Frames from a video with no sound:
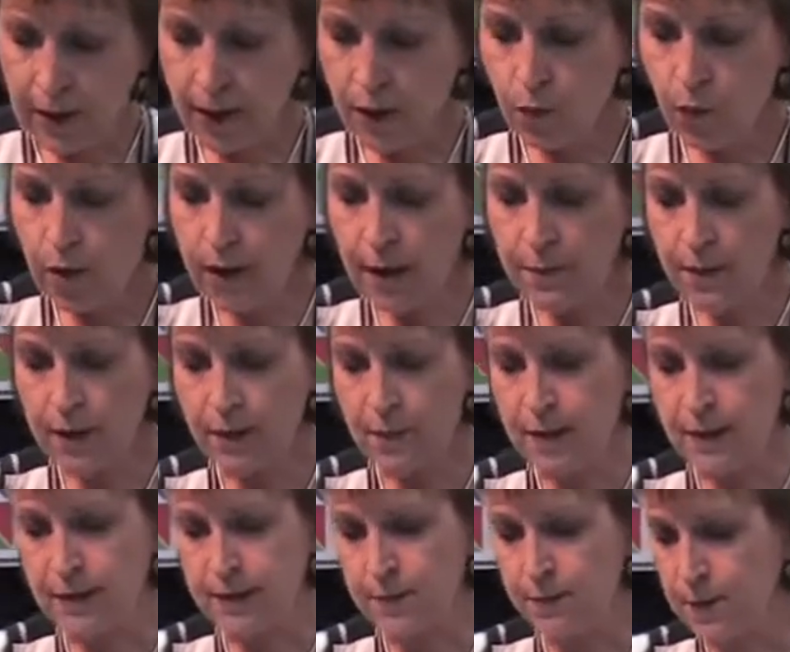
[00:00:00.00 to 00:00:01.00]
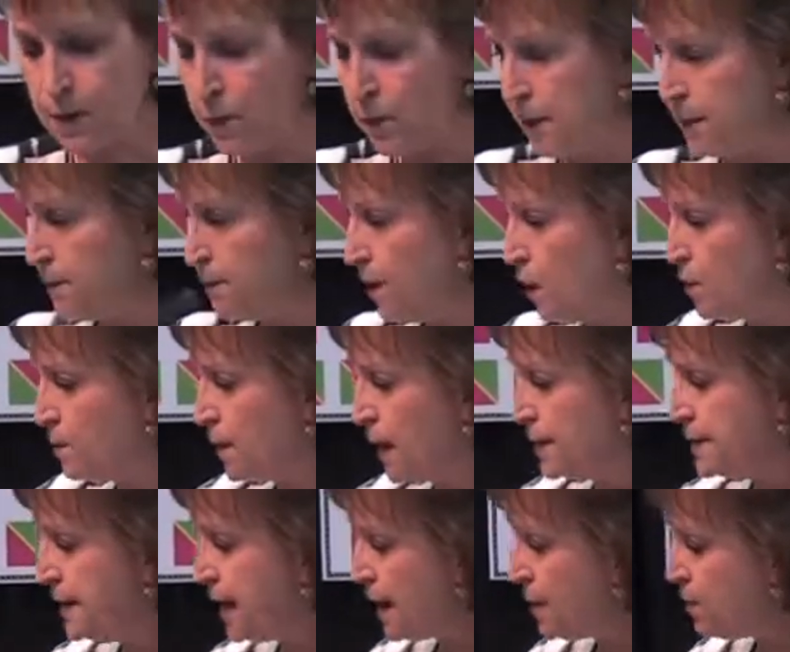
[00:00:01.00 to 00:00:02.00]
And what I'm going to be demoing on
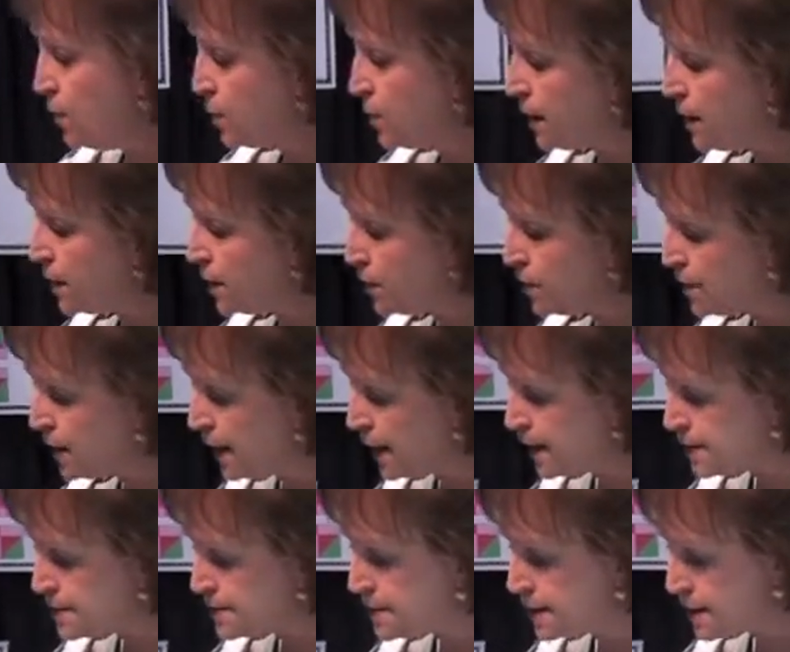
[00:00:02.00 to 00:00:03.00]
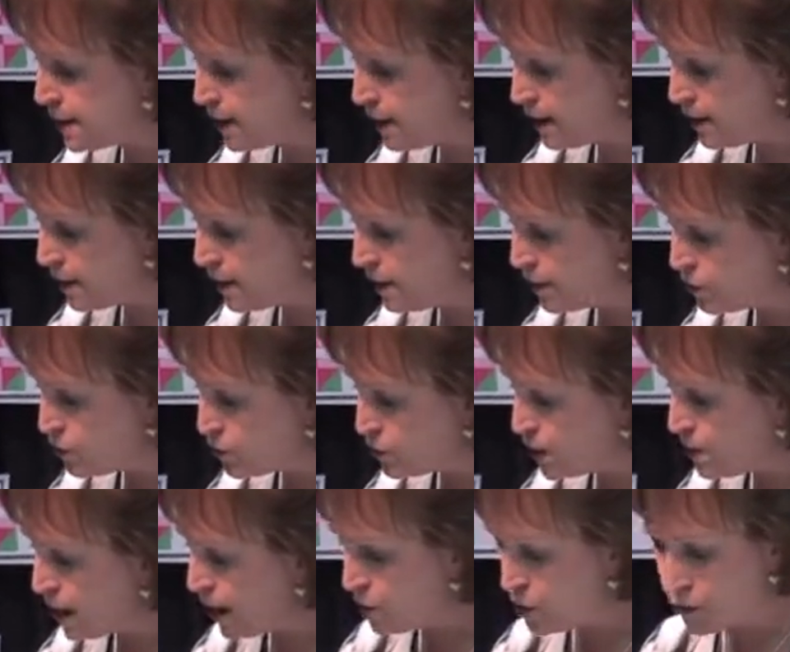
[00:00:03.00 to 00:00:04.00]
my table here is the
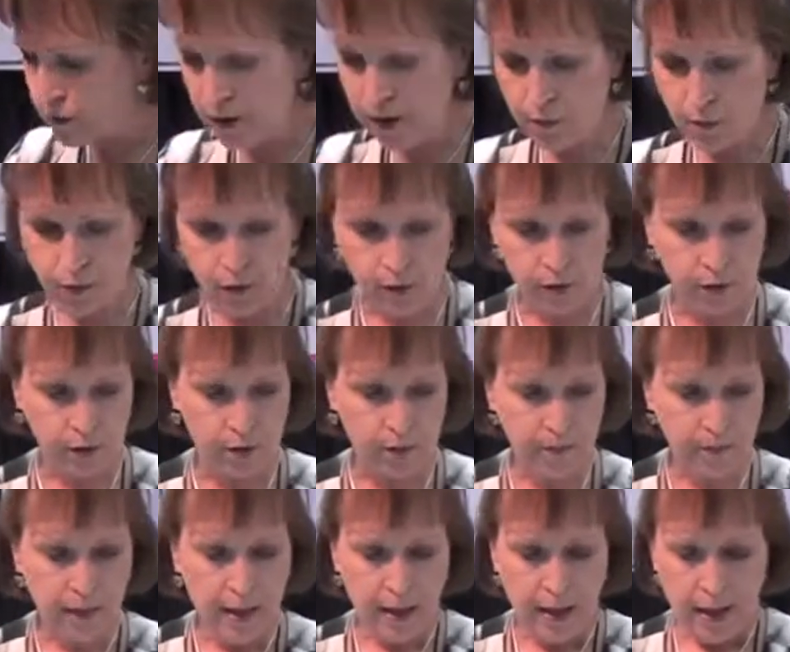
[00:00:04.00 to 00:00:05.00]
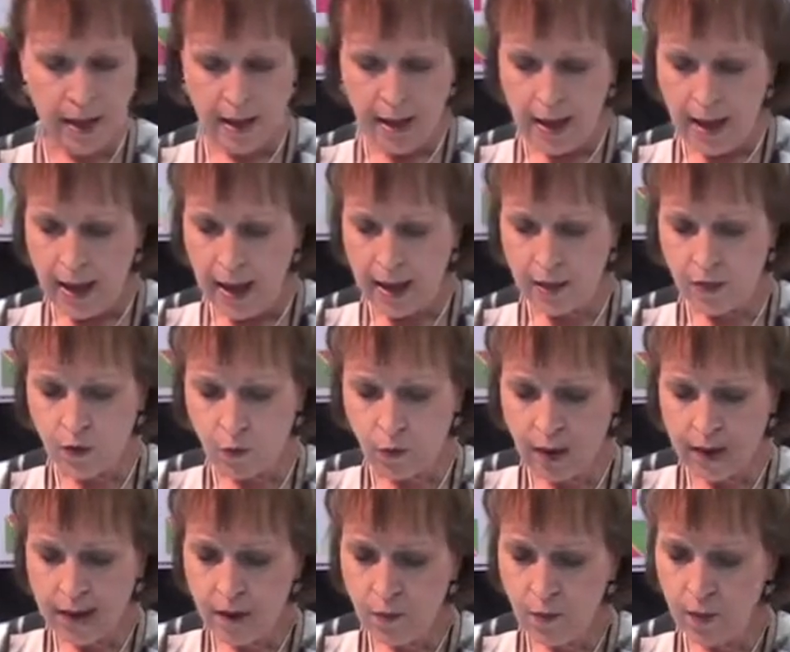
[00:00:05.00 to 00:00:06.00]
3x3 ruler. And the
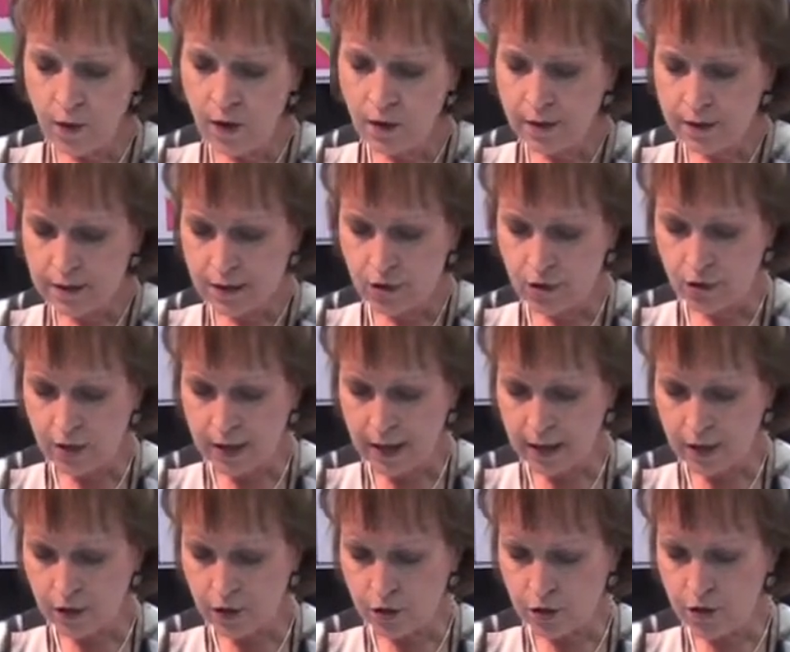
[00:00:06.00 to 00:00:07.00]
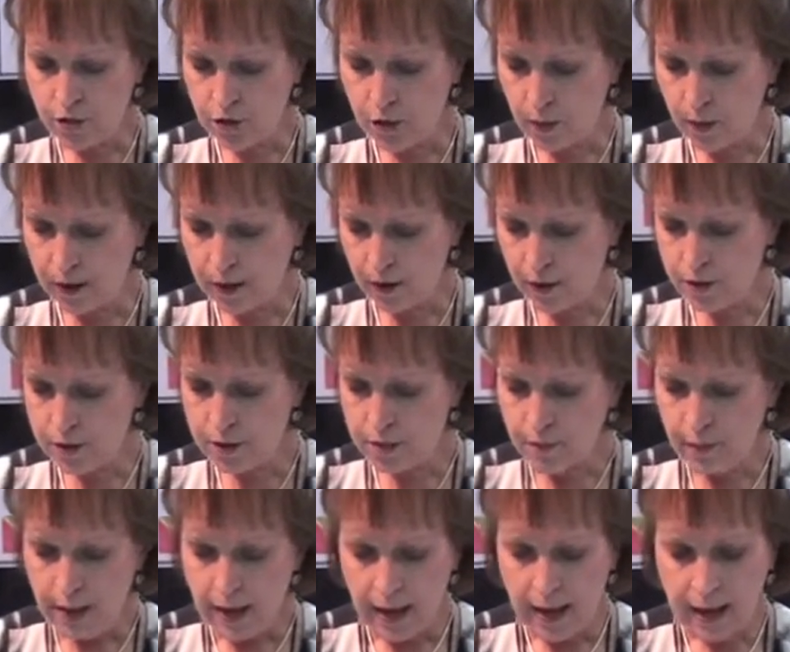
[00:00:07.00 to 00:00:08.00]
way it works is you take two squares,
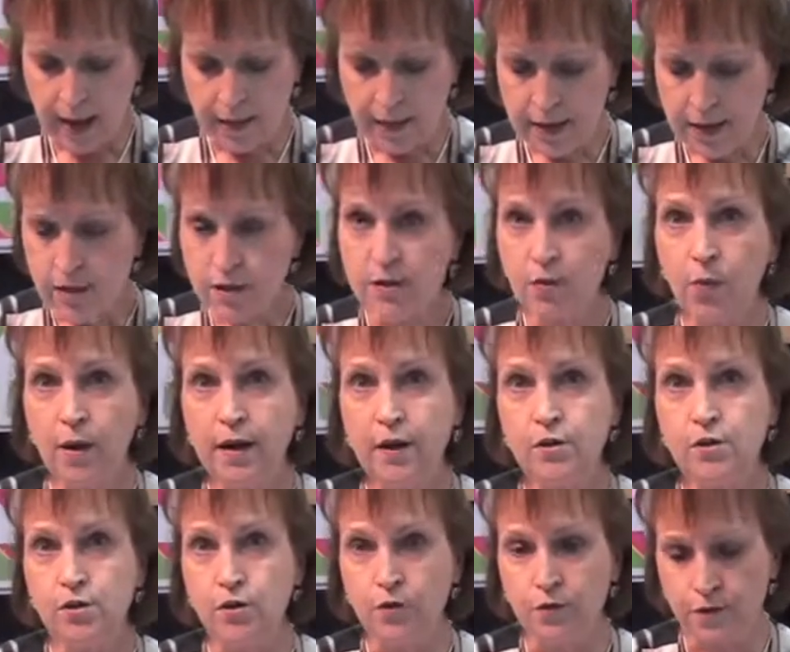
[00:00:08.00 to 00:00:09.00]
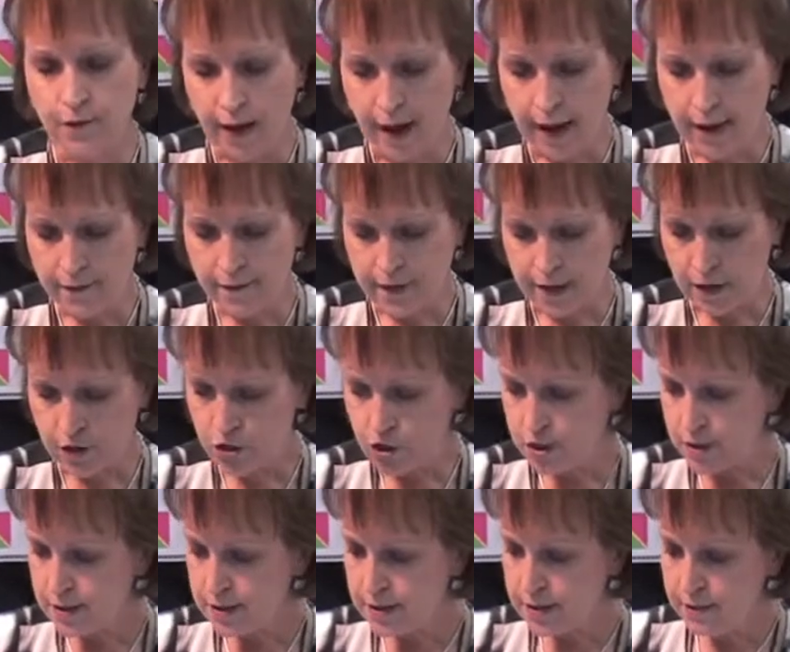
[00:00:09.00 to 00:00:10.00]
and these squares are 5
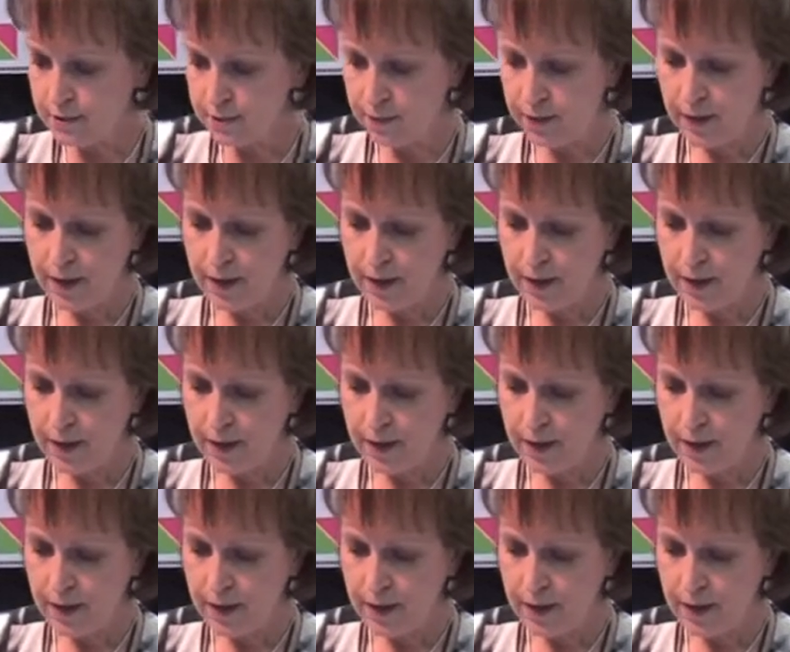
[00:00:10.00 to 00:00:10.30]
inches,